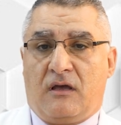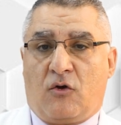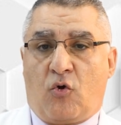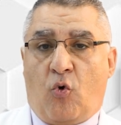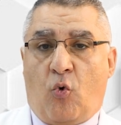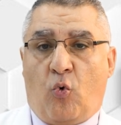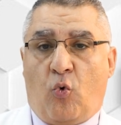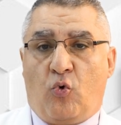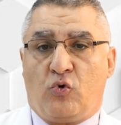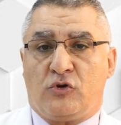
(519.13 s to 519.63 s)

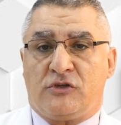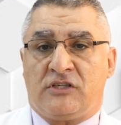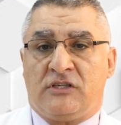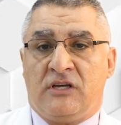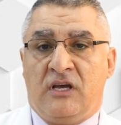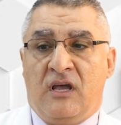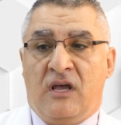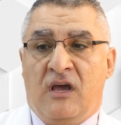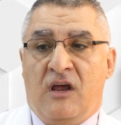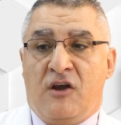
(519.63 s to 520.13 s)
course.
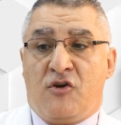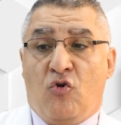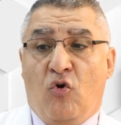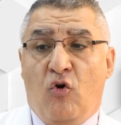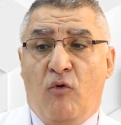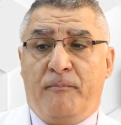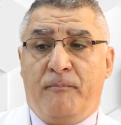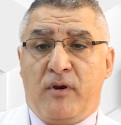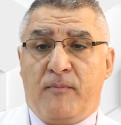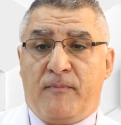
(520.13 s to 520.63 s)

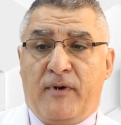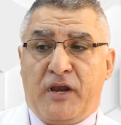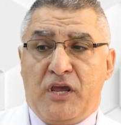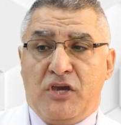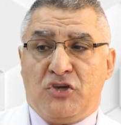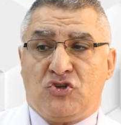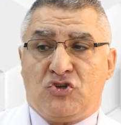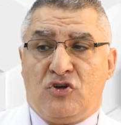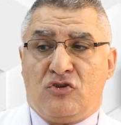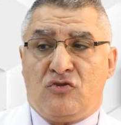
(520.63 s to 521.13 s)
No
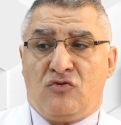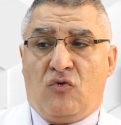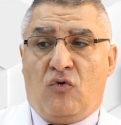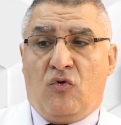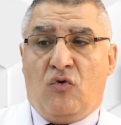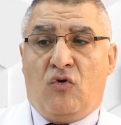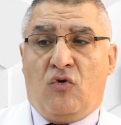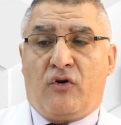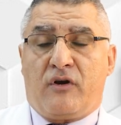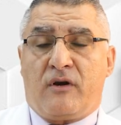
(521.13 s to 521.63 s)
preparation
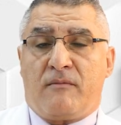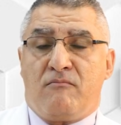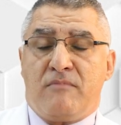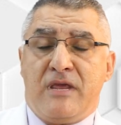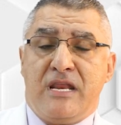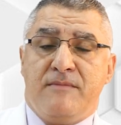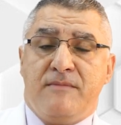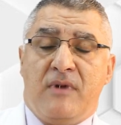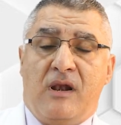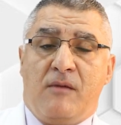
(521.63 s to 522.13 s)
or
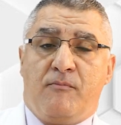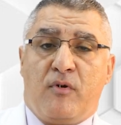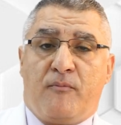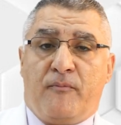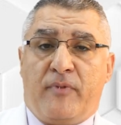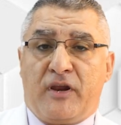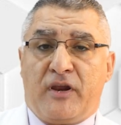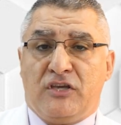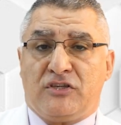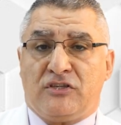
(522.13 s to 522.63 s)
minimal
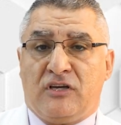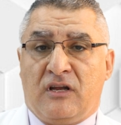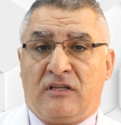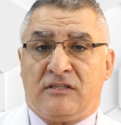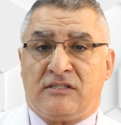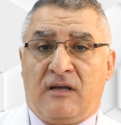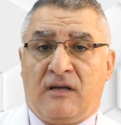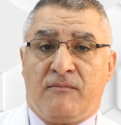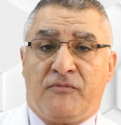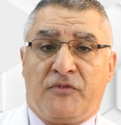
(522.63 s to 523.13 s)
preparation,
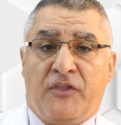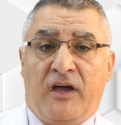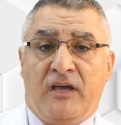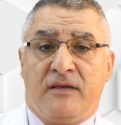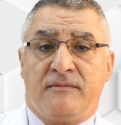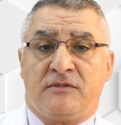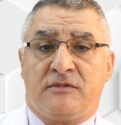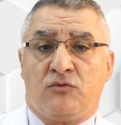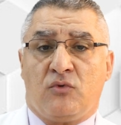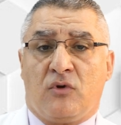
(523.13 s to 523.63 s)
and
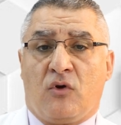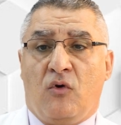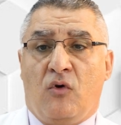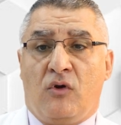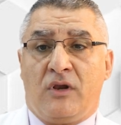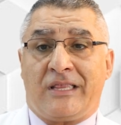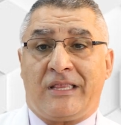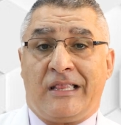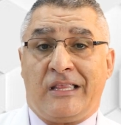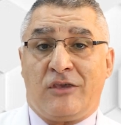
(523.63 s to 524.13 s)
sometimes we
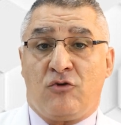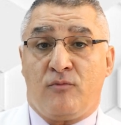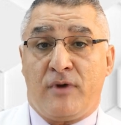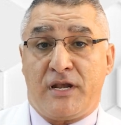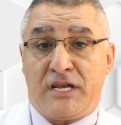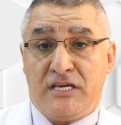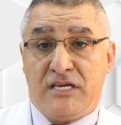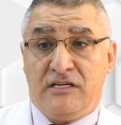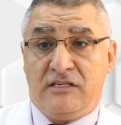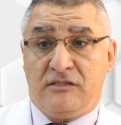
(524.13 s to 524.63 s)
call it
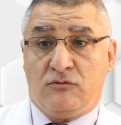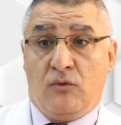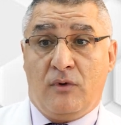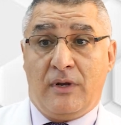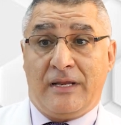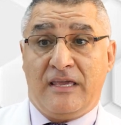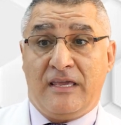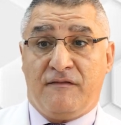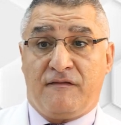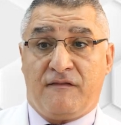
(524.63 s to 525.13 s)
lumineers. We
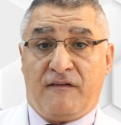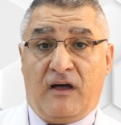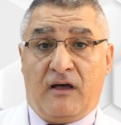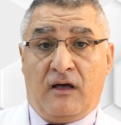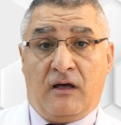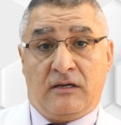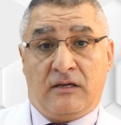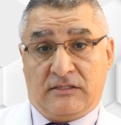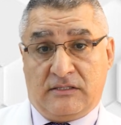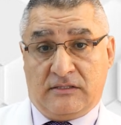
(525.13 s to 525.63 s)
will give
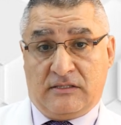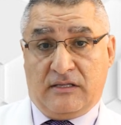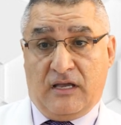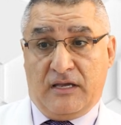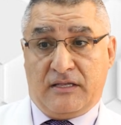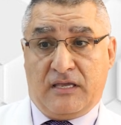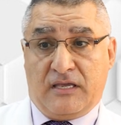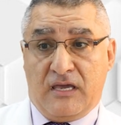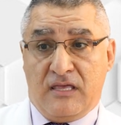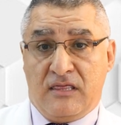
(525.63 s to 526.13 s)
a
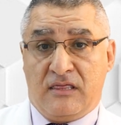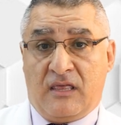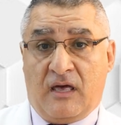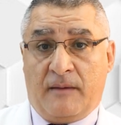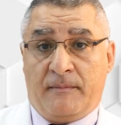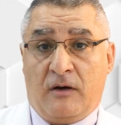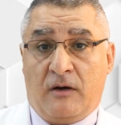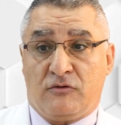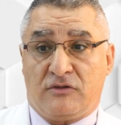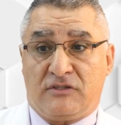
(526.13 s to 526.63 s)
slight hint
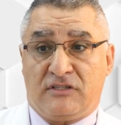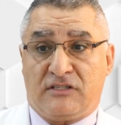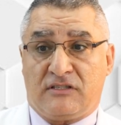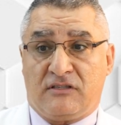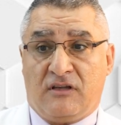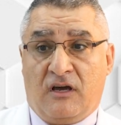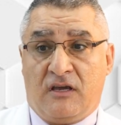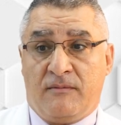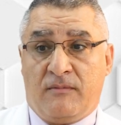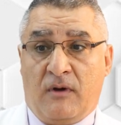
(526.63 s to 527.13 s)
about this
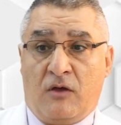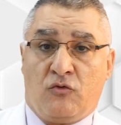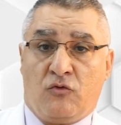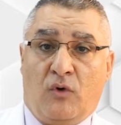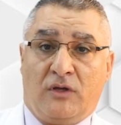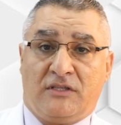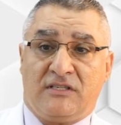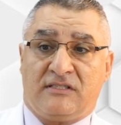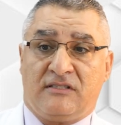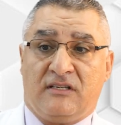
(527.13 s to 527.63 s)
type and
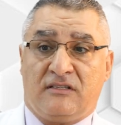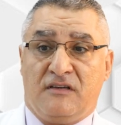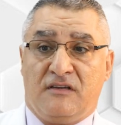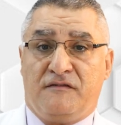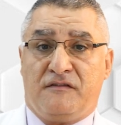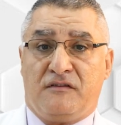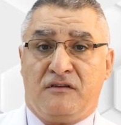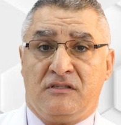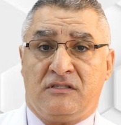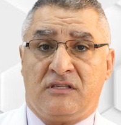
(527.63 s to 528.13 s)
what is the
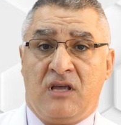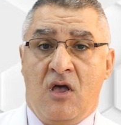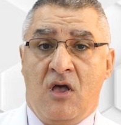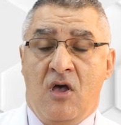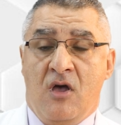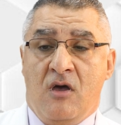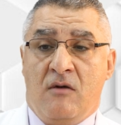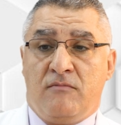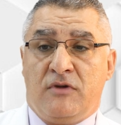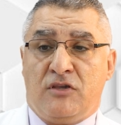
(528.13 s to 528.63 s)
difference
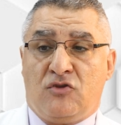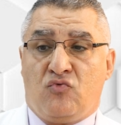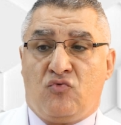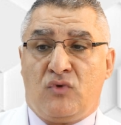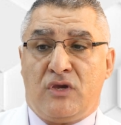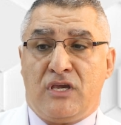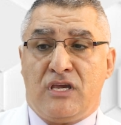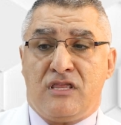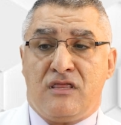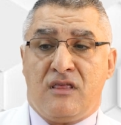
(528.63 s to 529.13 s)

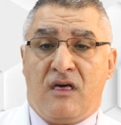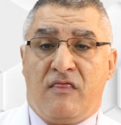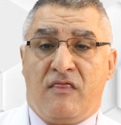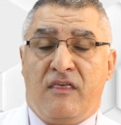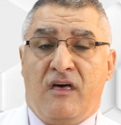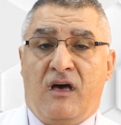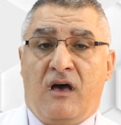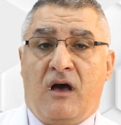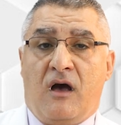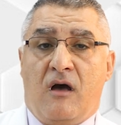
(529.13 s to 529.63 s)
between
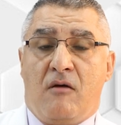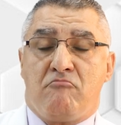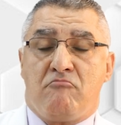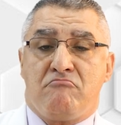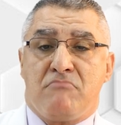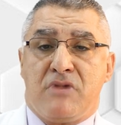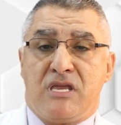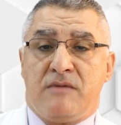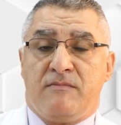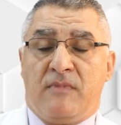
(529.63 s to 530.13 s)
the
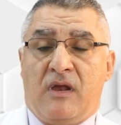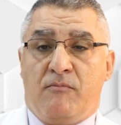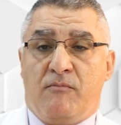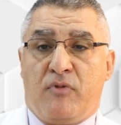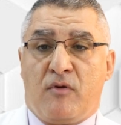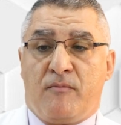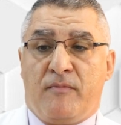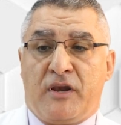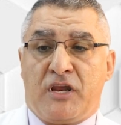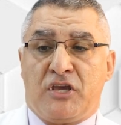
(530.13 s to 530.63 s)
minimal
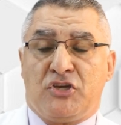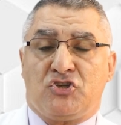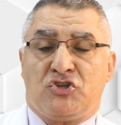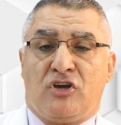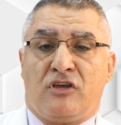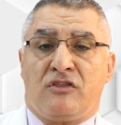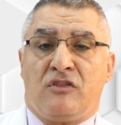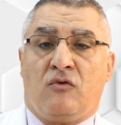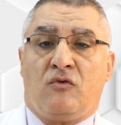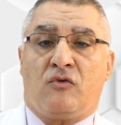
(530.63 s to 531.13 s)

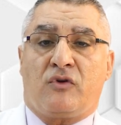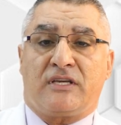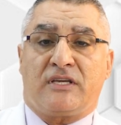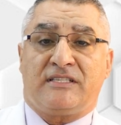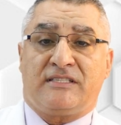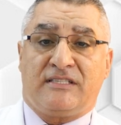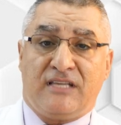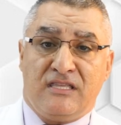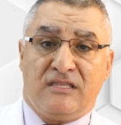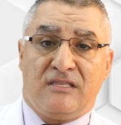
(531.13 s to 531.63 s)
preparation or
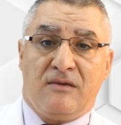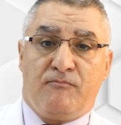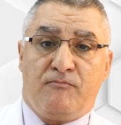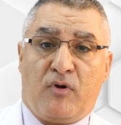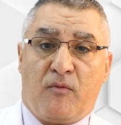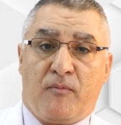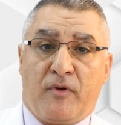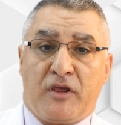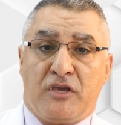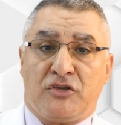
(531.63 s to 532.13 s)
extended
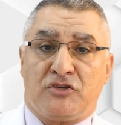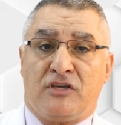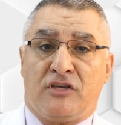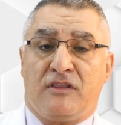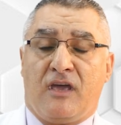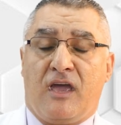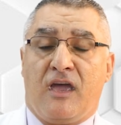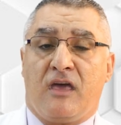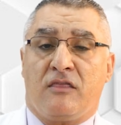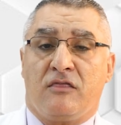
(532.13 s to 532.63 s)

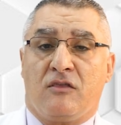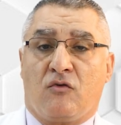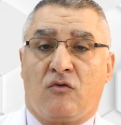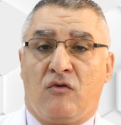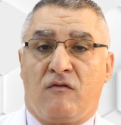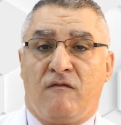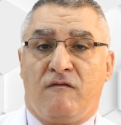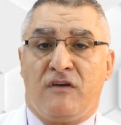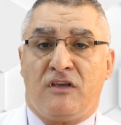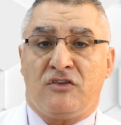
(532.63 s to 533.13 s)
preparation and the
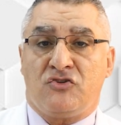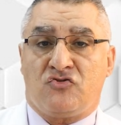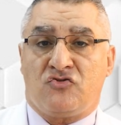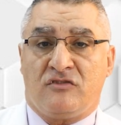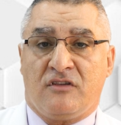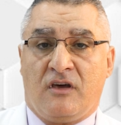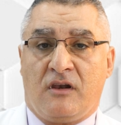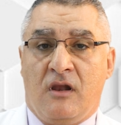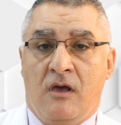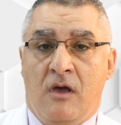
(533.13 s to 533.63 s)

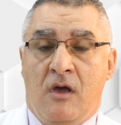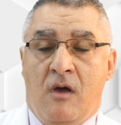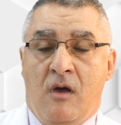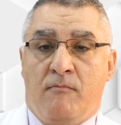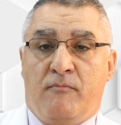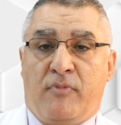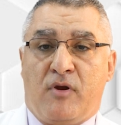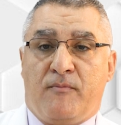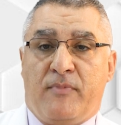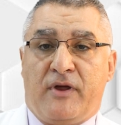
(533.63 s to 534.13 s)
conventional
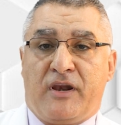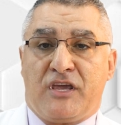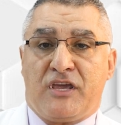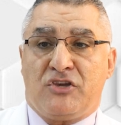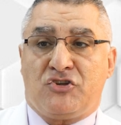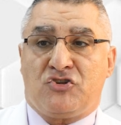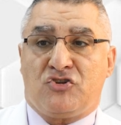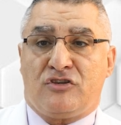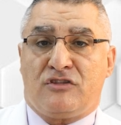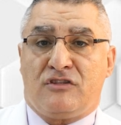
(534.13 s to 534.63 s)

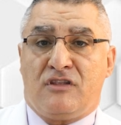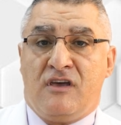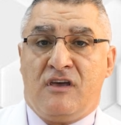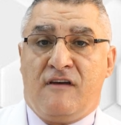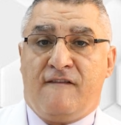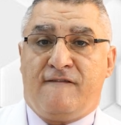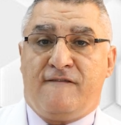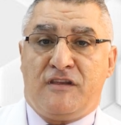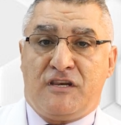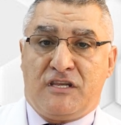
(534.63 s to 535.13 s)
preparation
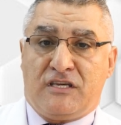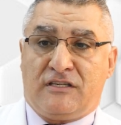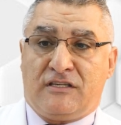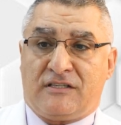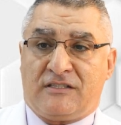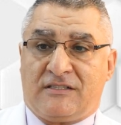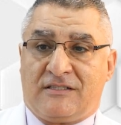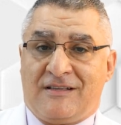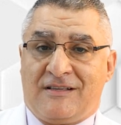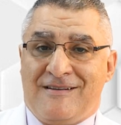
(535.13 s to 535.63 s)

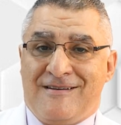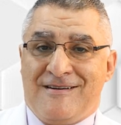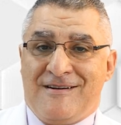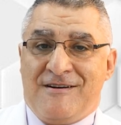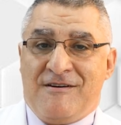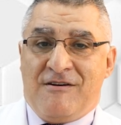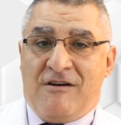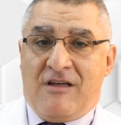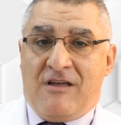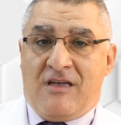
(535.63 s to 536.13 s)
veneers.
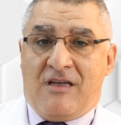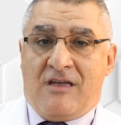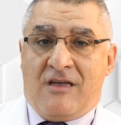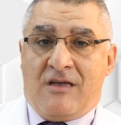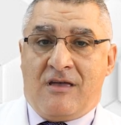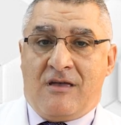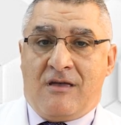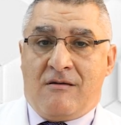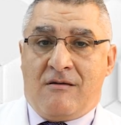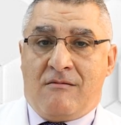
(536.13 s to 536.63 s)

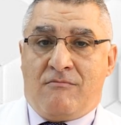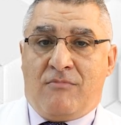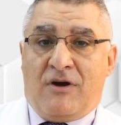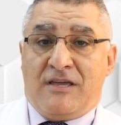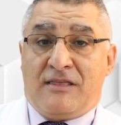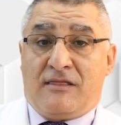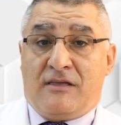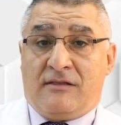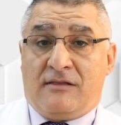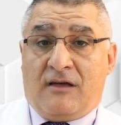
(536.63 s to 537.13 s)

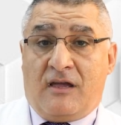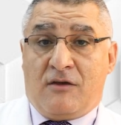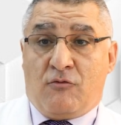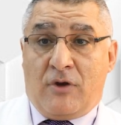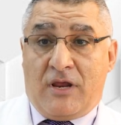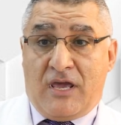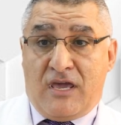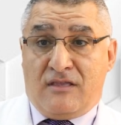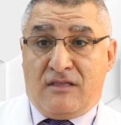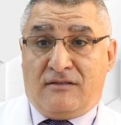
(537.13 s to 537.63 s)
By this, I
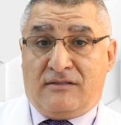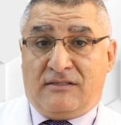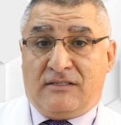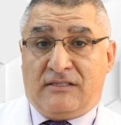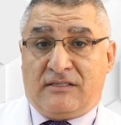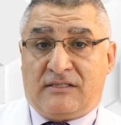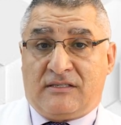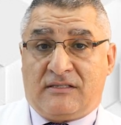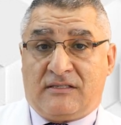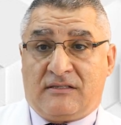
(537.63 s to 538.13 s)
will end
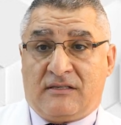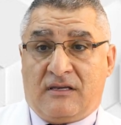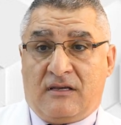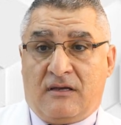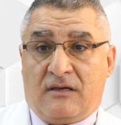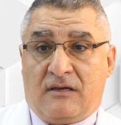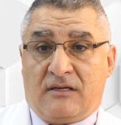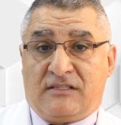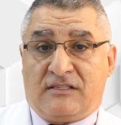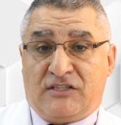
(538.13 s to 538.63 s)
this
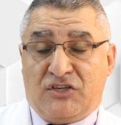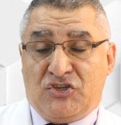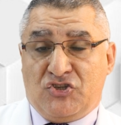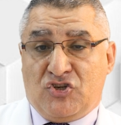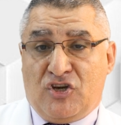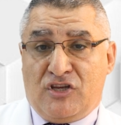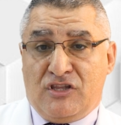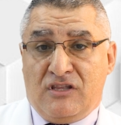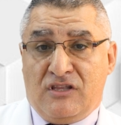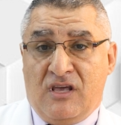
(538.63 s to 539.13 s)

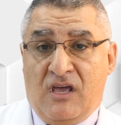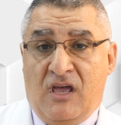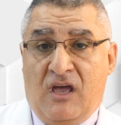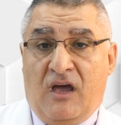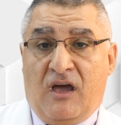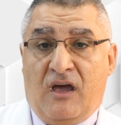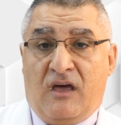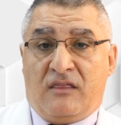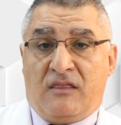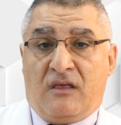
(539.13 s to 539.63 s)
session,
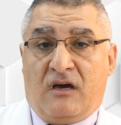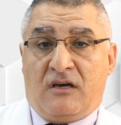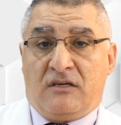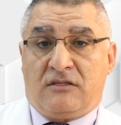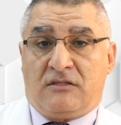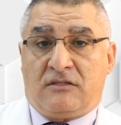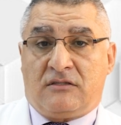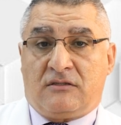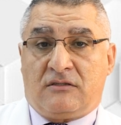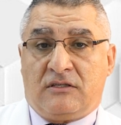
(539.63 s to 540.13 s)
and I
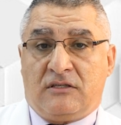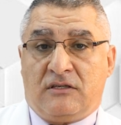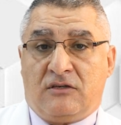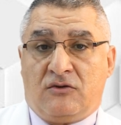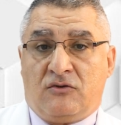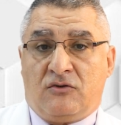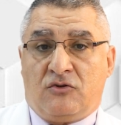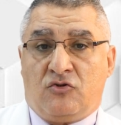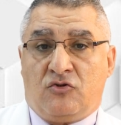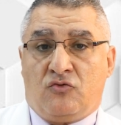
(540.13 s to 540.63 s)

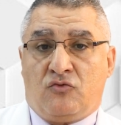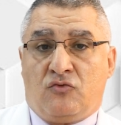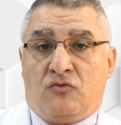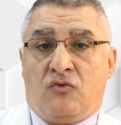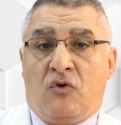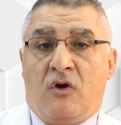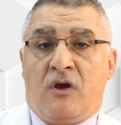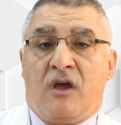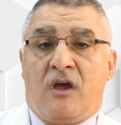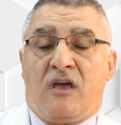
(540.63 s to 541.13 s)
see
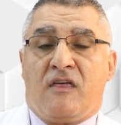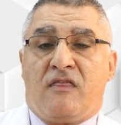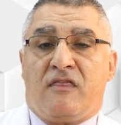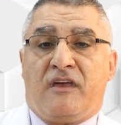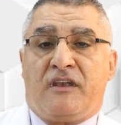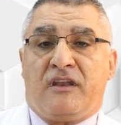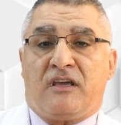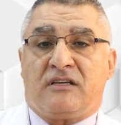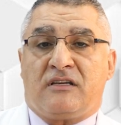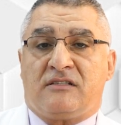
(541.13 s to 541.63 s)
you in
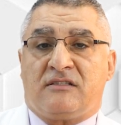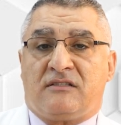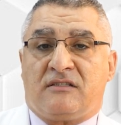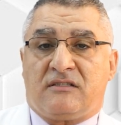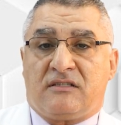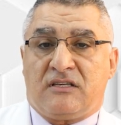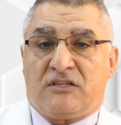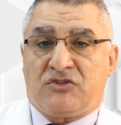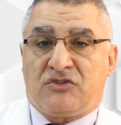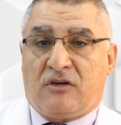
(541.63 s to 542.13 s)
the next
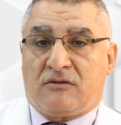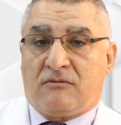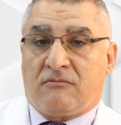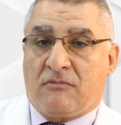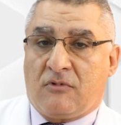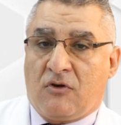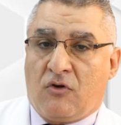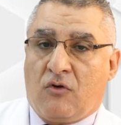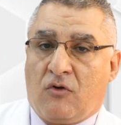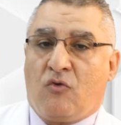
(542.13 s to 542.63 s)
session.
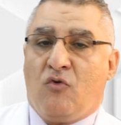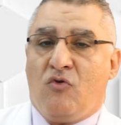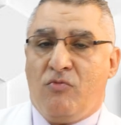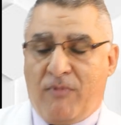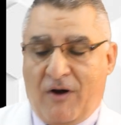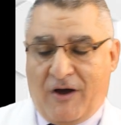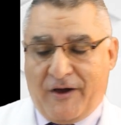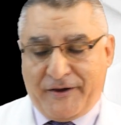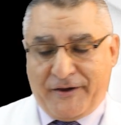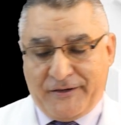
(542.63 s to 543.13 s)

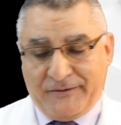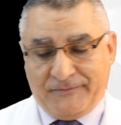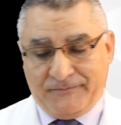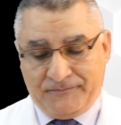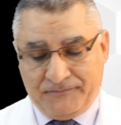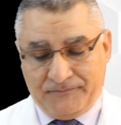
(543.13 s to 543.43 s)
Goodbye.